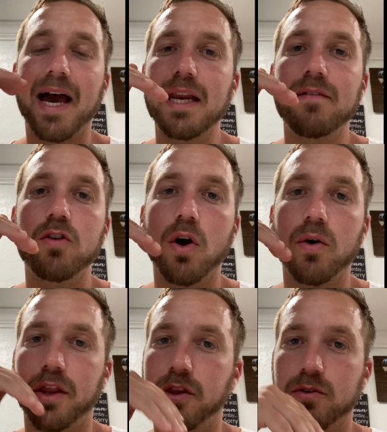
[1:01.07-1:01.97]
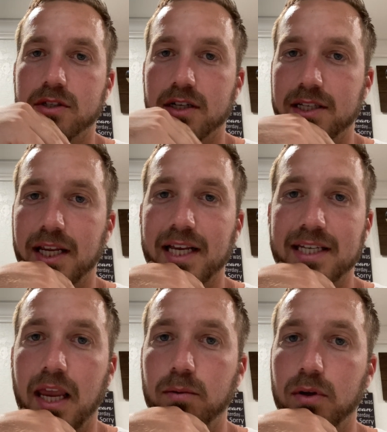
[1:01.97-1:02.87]
didn't even know that there was such thing as
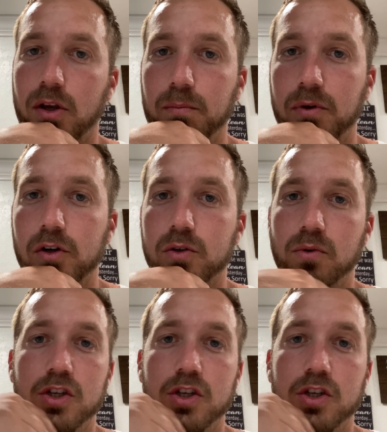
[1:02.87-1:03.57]
gaming computers with a